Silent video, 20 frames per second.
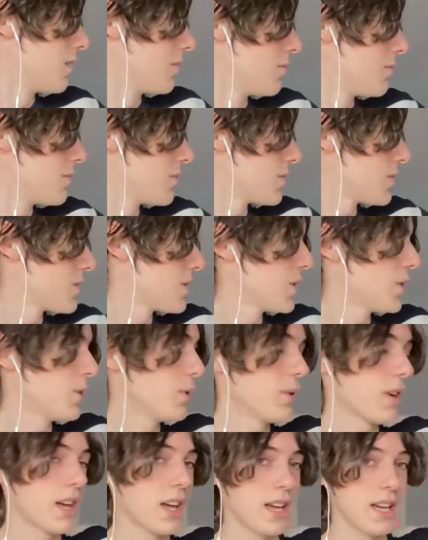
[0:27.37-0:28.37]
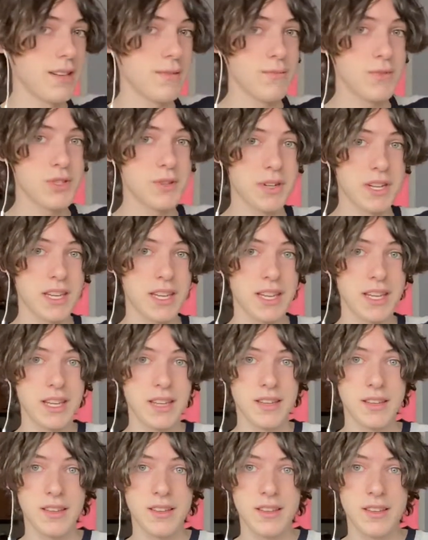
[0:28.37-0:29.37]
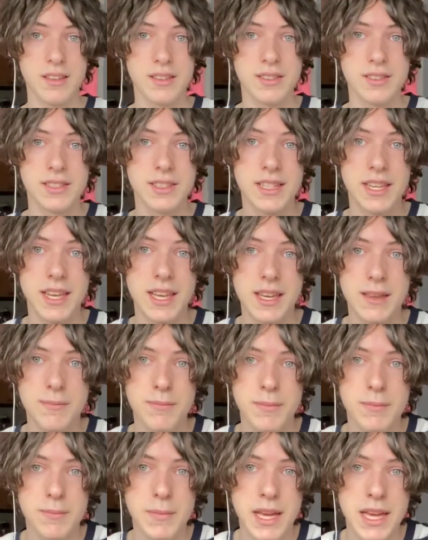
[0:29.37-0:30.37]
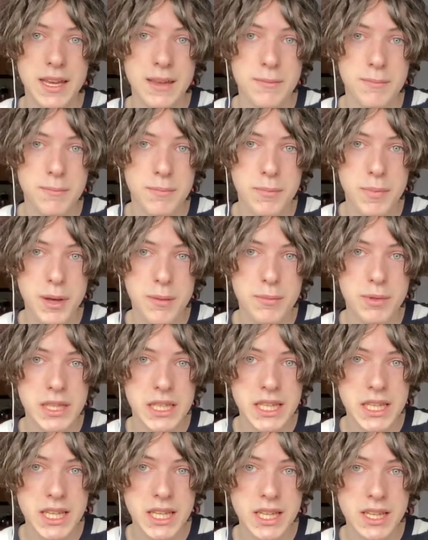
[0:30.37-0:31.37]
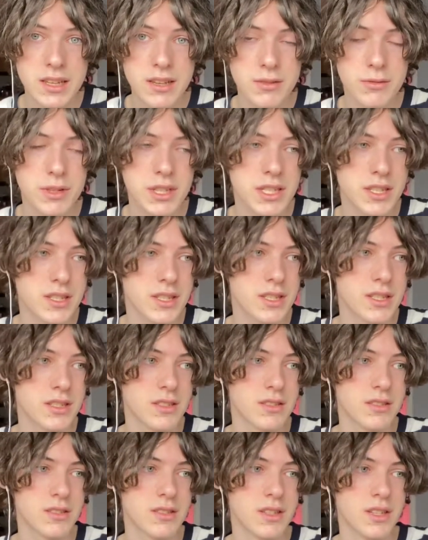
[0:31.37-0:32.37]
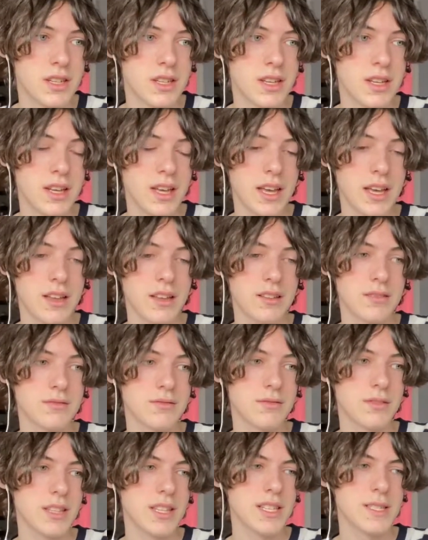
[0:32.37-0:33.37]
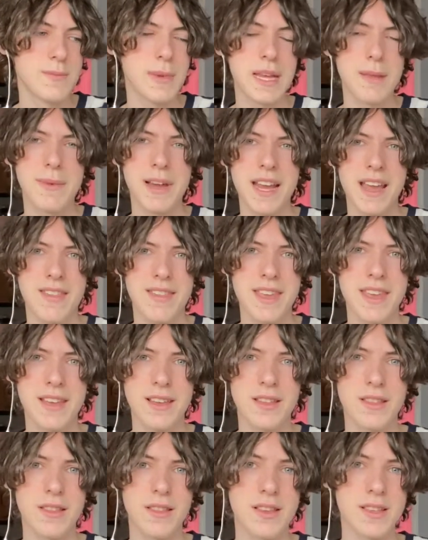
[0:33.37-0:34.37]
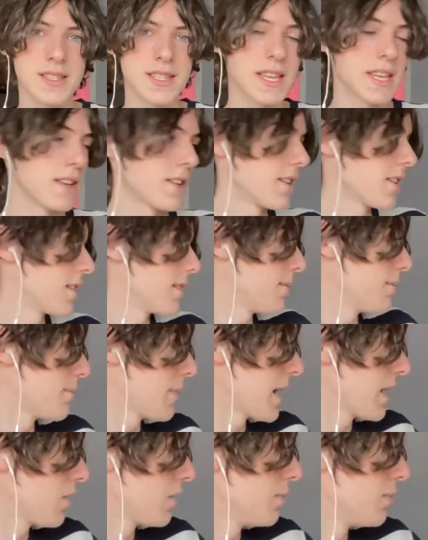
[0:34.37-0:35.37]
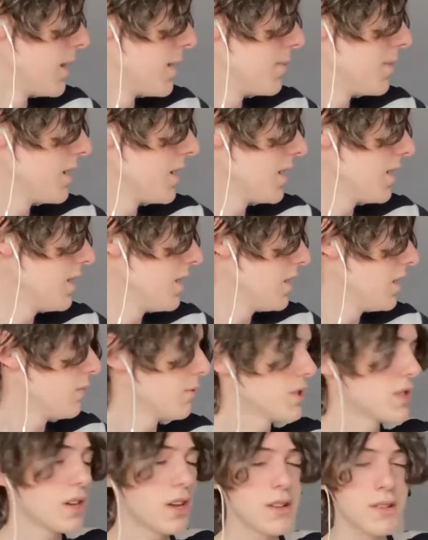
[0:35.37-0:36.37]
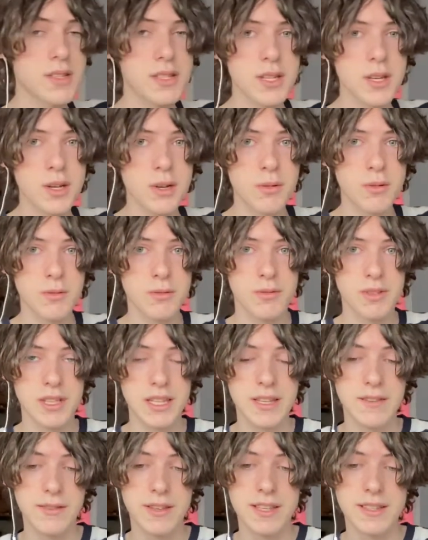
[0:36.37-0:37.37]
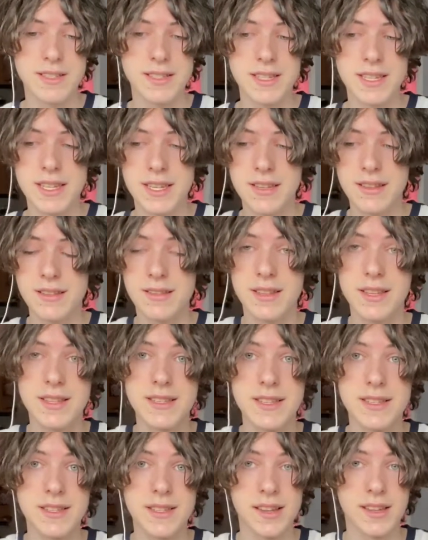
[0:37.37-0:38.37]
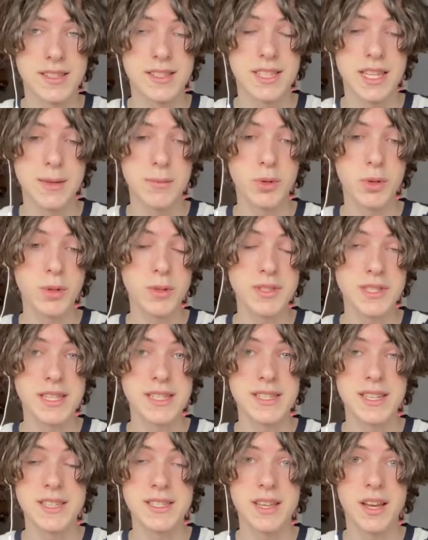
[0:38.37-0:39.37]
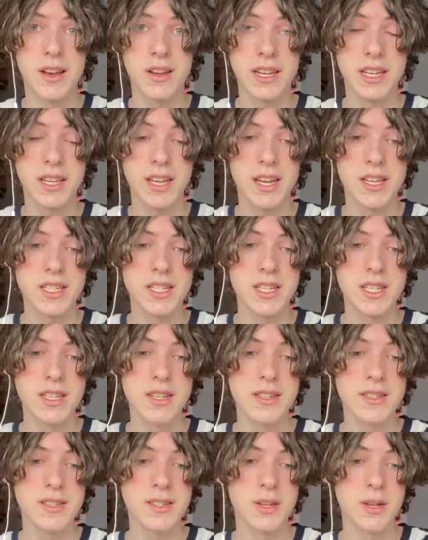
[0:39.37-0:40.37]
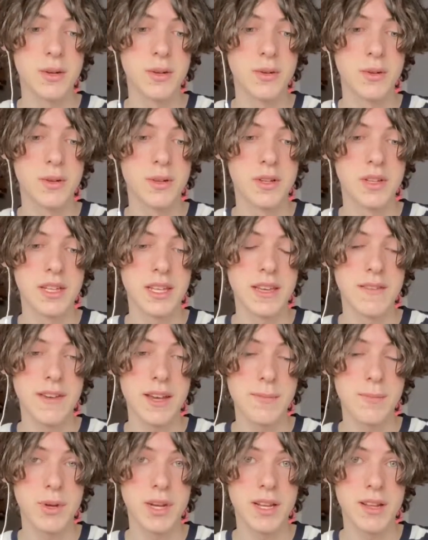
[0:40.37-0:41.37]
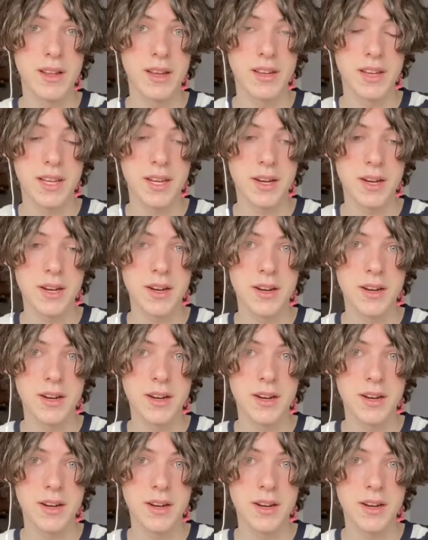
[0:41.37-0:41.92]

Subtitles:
So I'm drinking today my bubbly, which is made by, I think, the singer Michael Bublé, which also, if you can see, this is not stable since it's on a cushion. So if I put it on here,